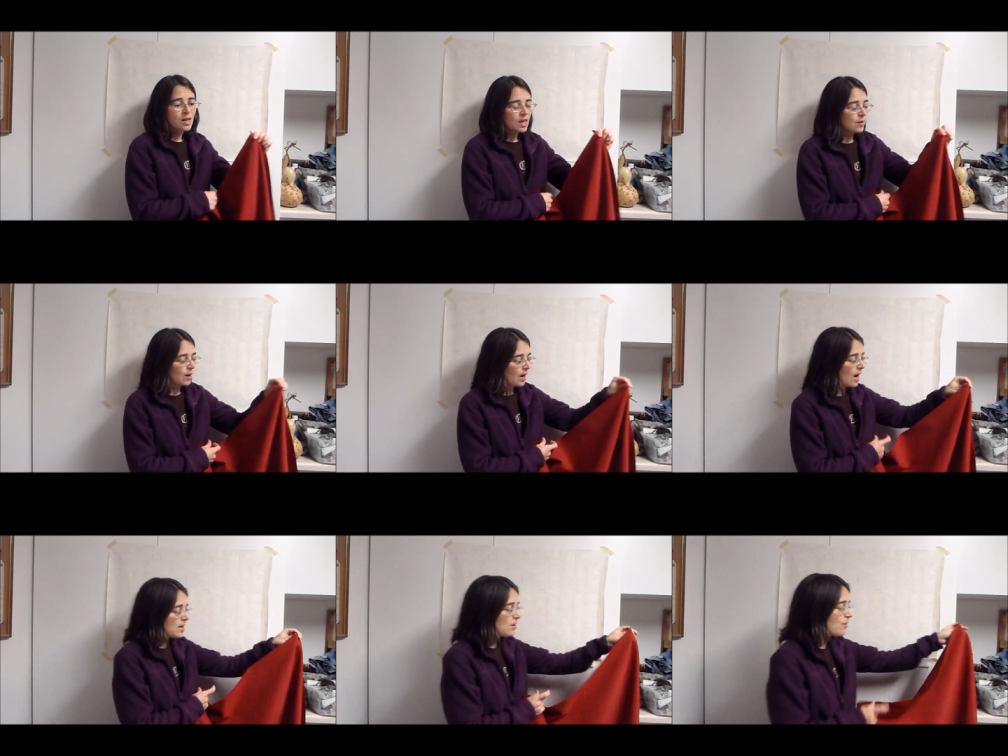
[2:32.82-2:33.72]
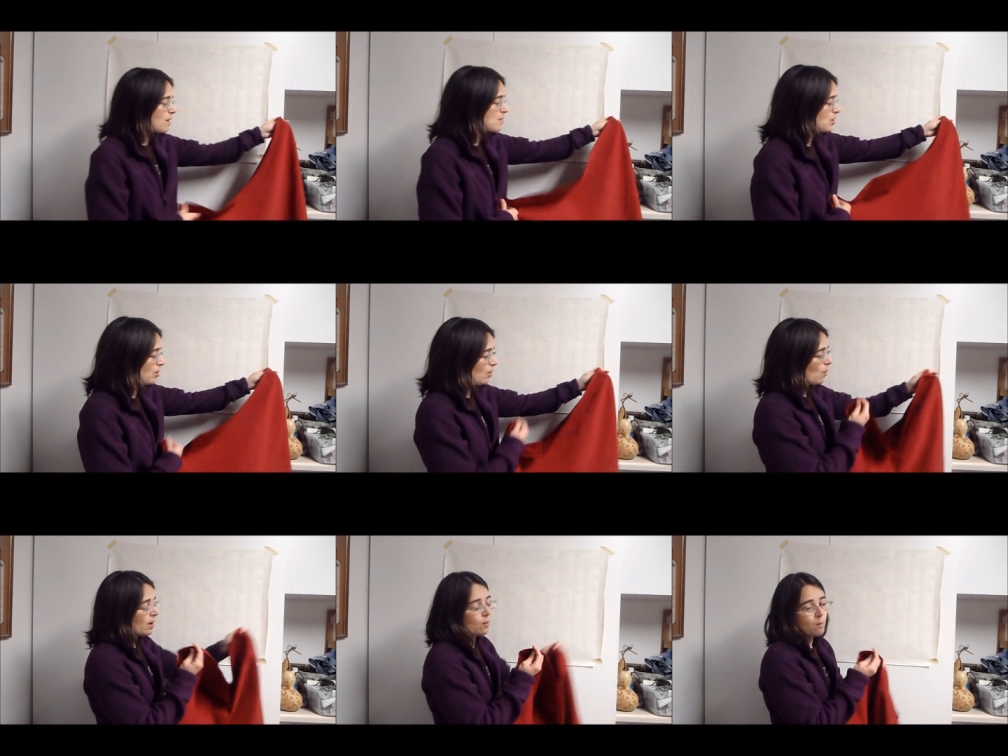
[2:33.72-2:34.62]
Anyway, on your fabric you're going to
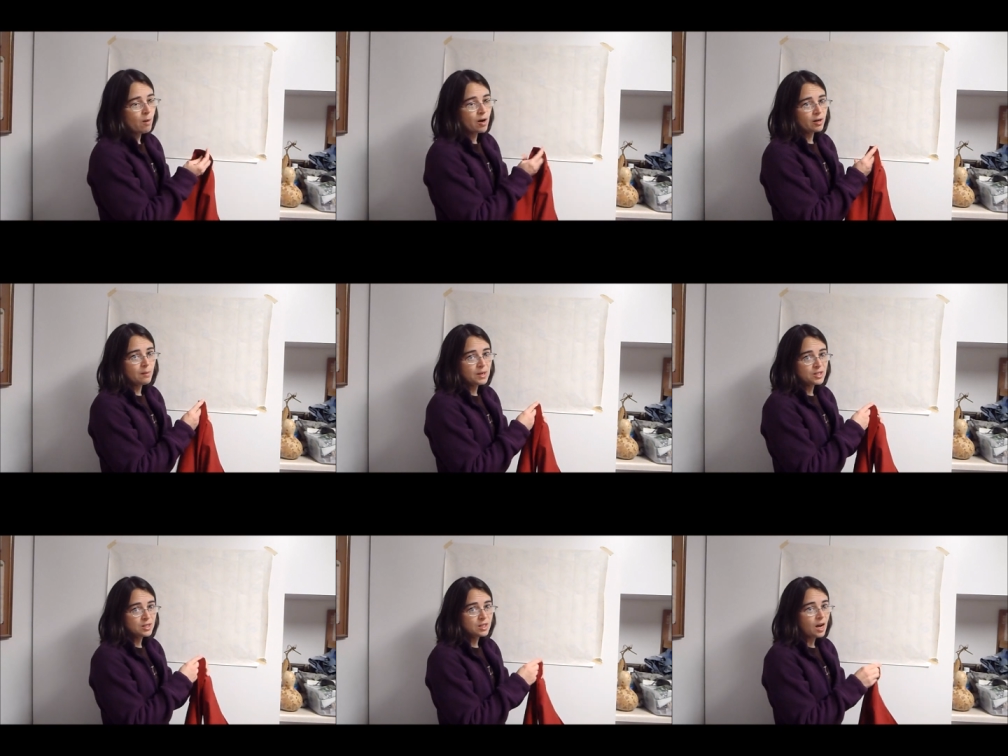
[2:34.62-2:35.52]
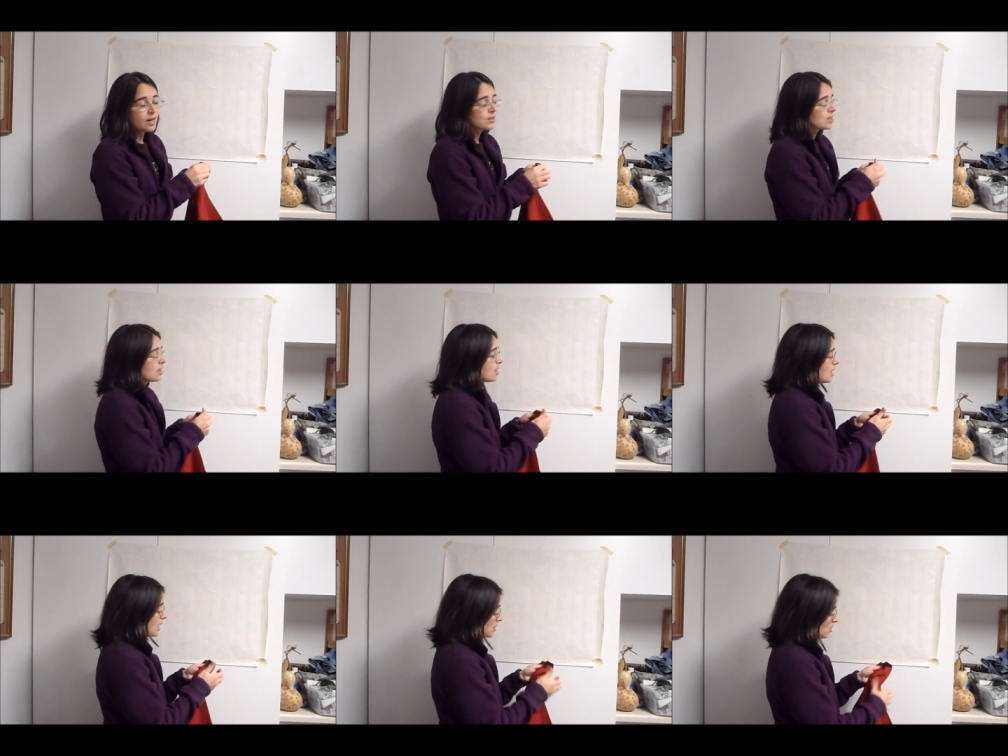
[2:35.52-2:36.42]
want to mark a bunch of dots.
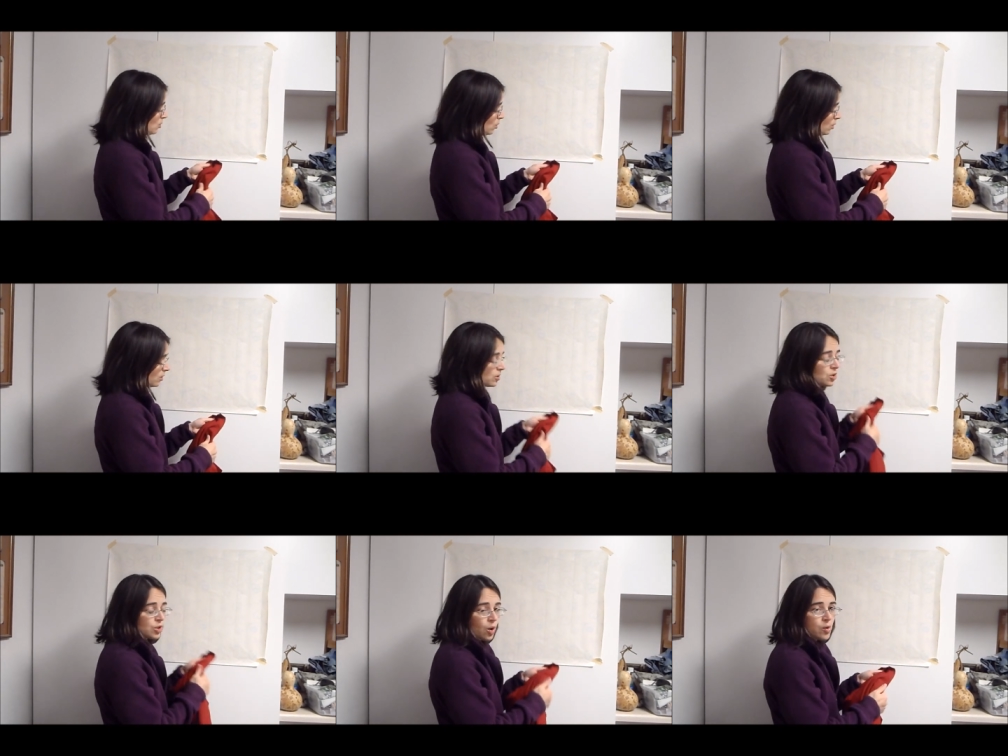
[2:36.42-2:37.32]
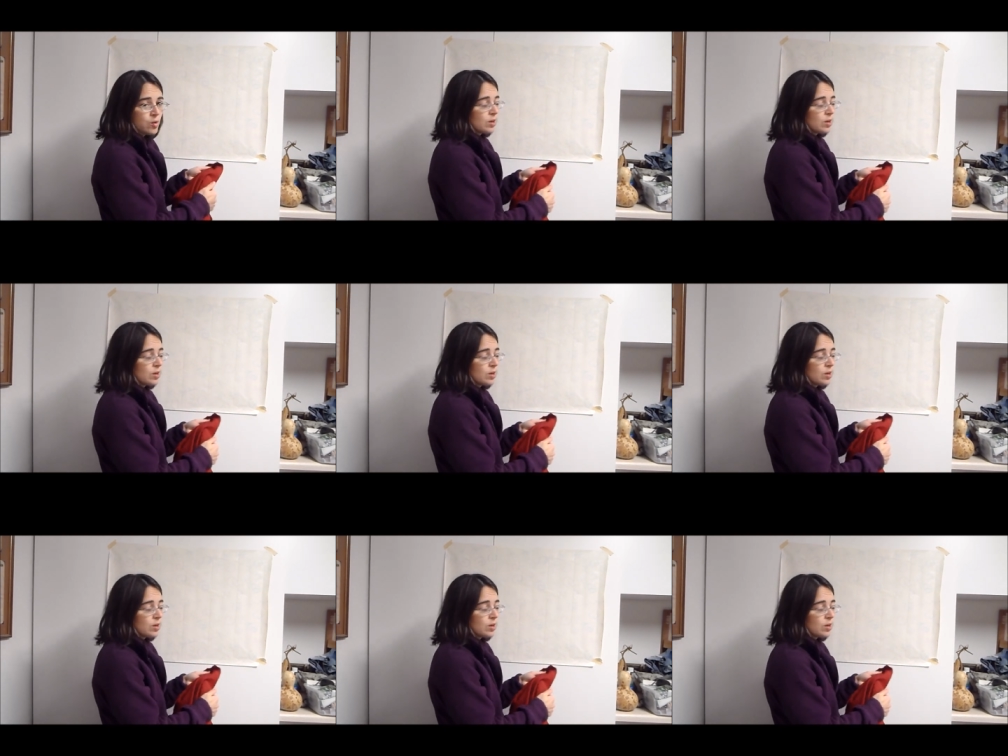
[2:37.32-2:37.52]
And to show you